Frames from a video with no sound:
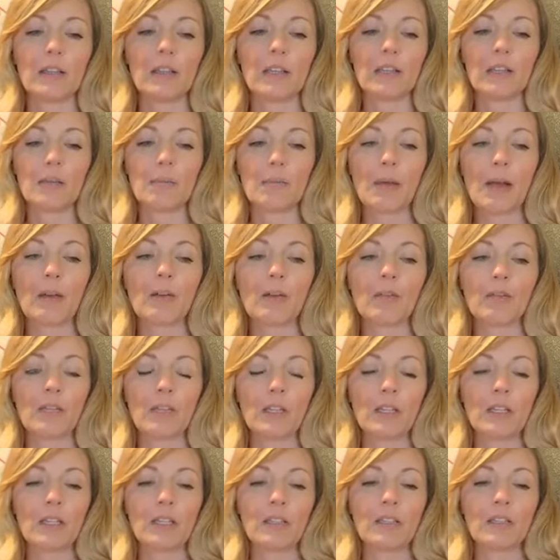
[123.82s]
amount of
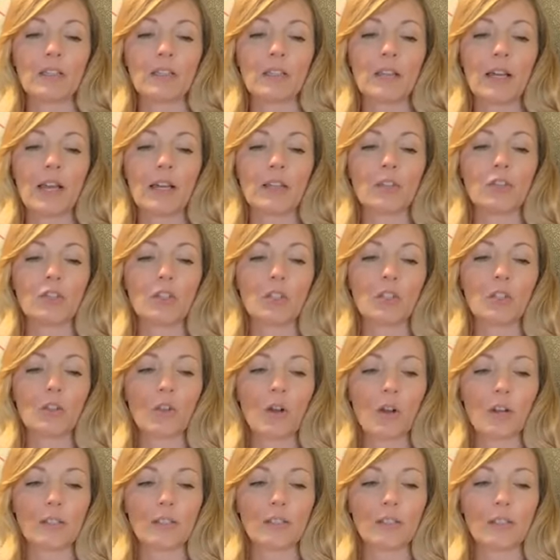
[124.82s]
things that she
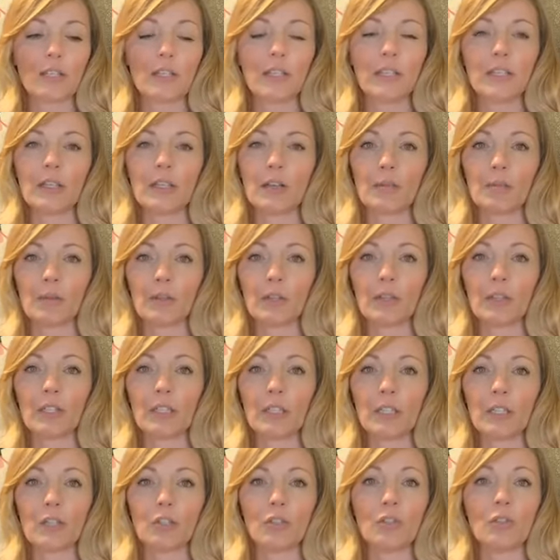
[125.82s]
lost the ability
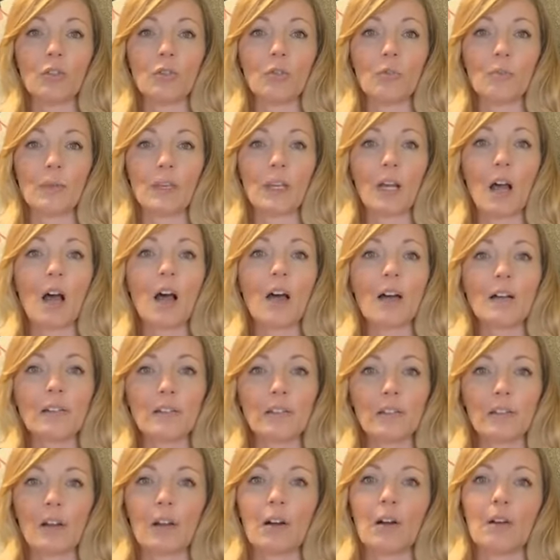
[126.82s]
to do
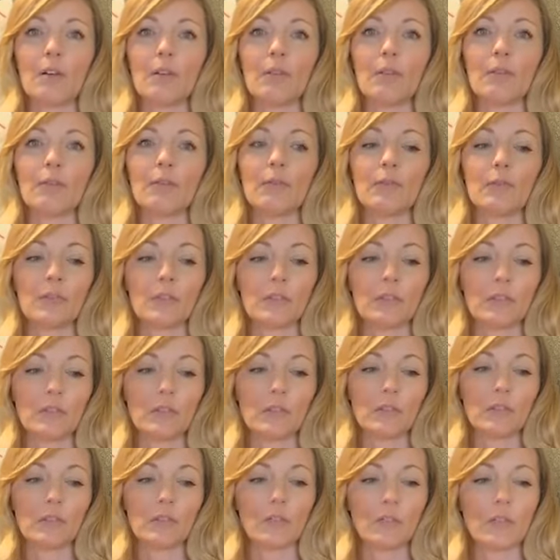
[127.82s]
because of
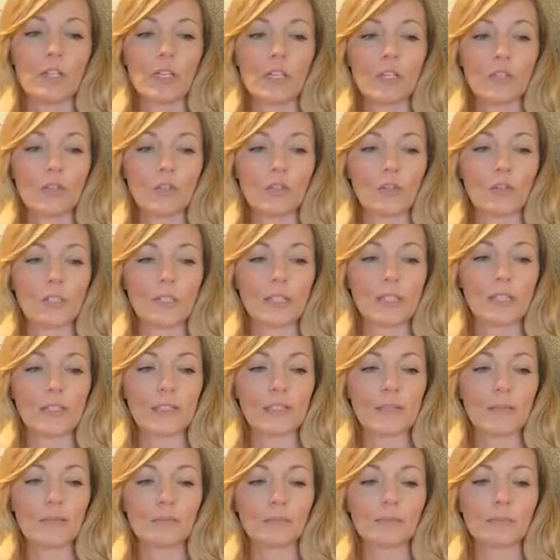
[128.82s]
the
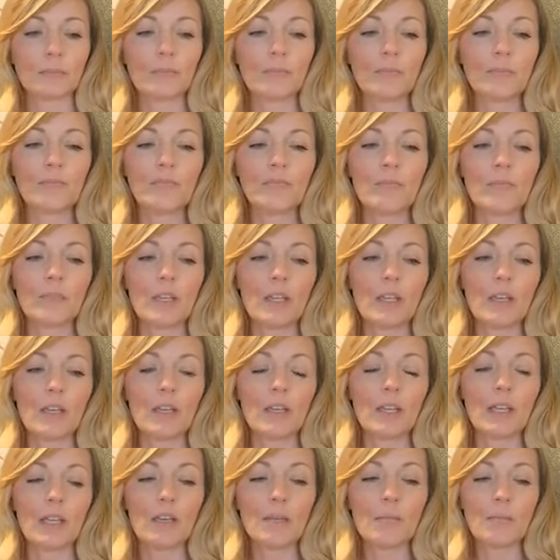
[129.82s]
injuries.
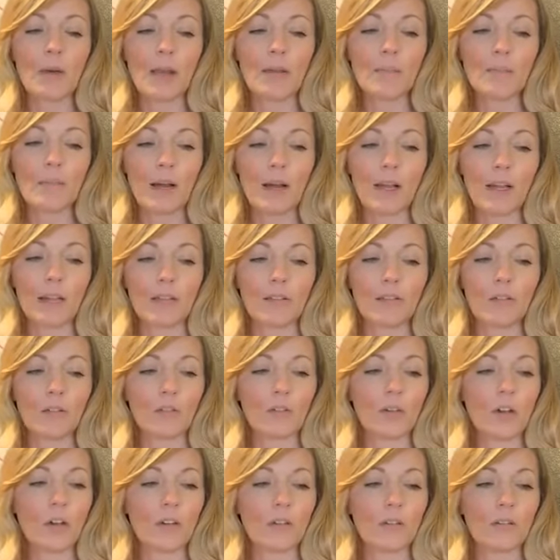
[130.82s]
In my mind, the
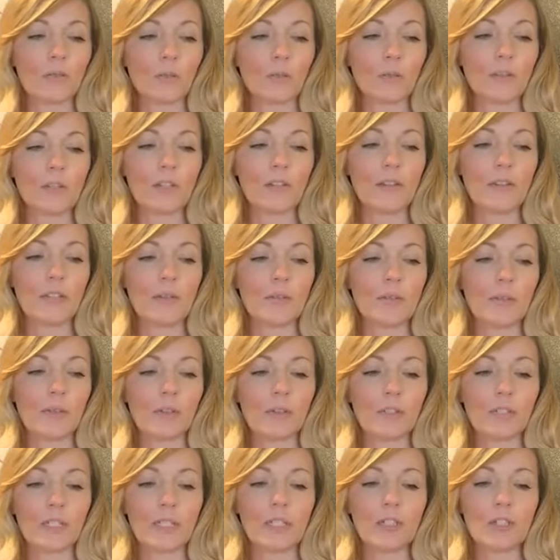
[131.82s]
thought of losing the
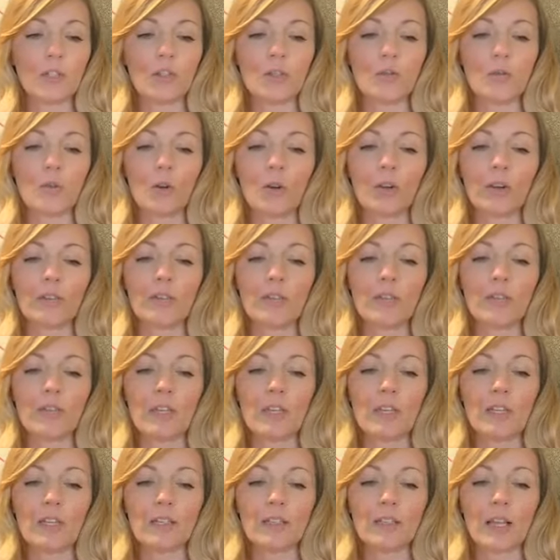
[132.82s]
ability to do all of the
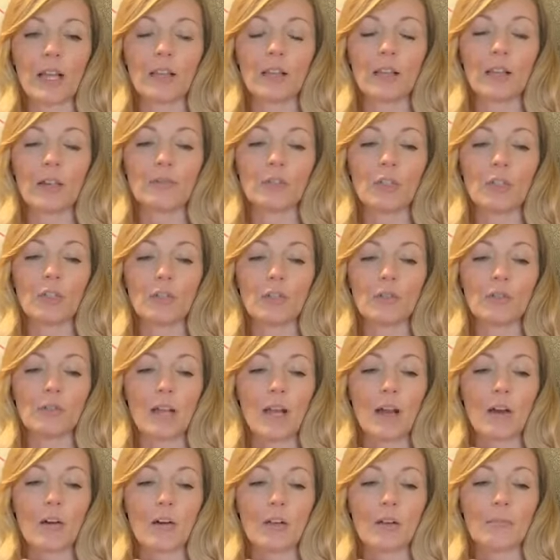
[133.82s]
things I love to do
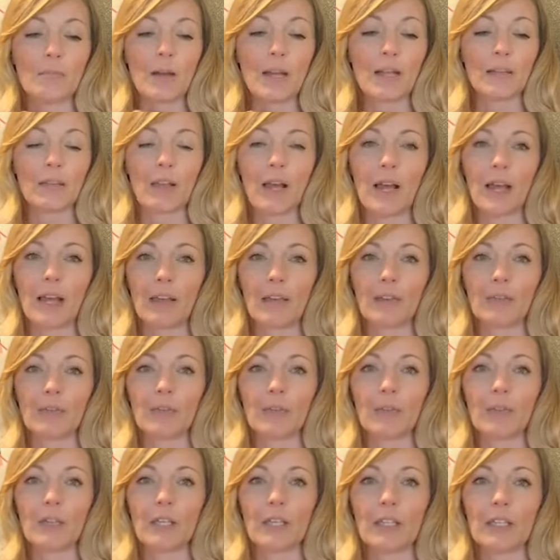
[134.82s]
now in my
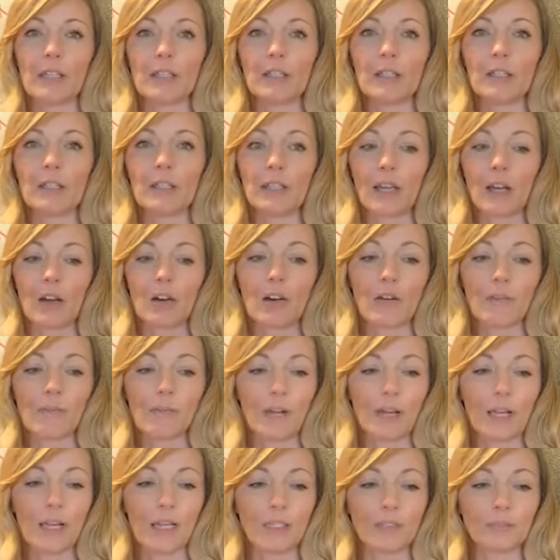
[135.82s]
life is
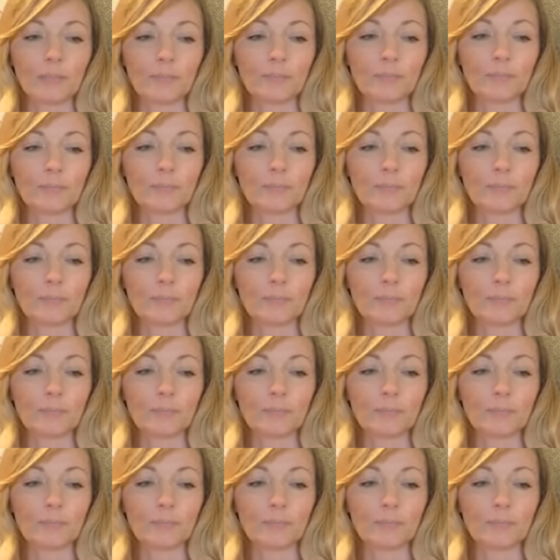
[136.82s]
terrifying.